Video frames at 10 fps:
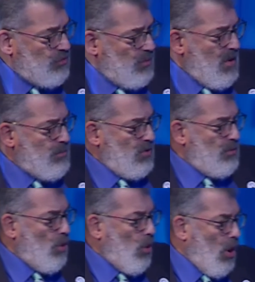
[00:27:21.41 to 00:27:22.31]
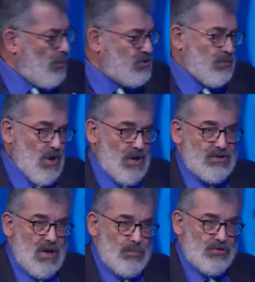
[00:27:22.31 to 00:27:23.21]
Remember, the more
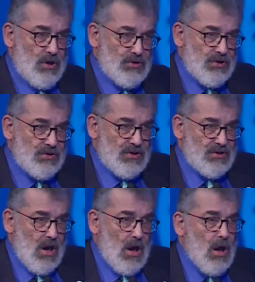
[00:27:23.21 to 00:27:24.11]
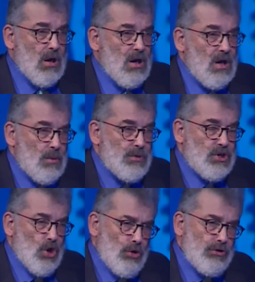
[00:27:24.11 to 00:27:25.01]
optimized our processes are,
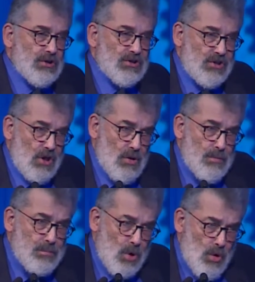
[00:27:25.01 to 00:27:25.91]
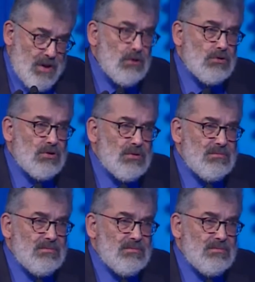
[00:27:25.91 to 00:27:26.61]
beyond a certain point,